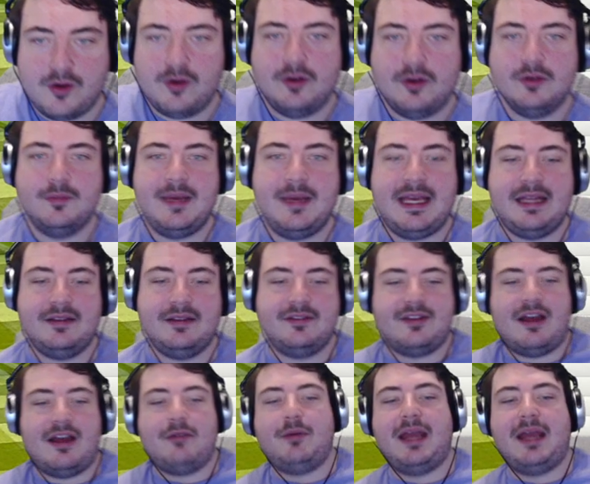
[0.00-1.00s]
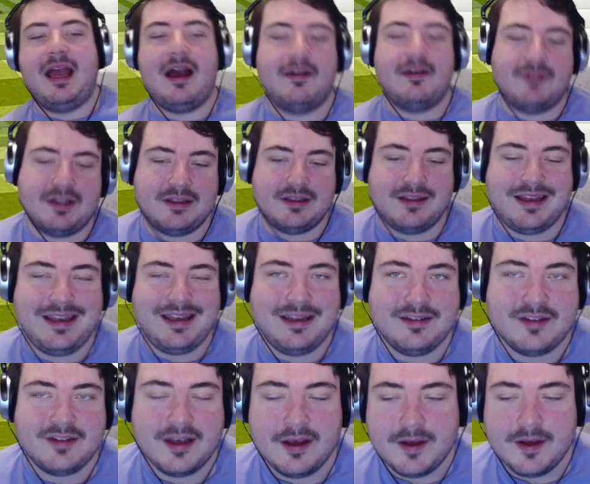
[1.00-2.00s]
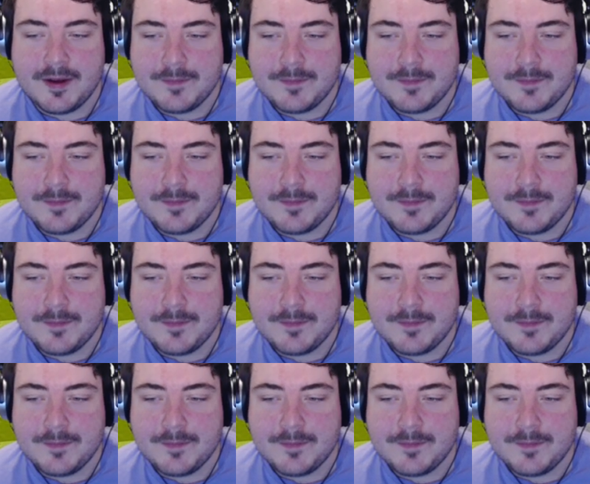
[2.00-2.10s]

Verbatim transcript: all means that we have a lead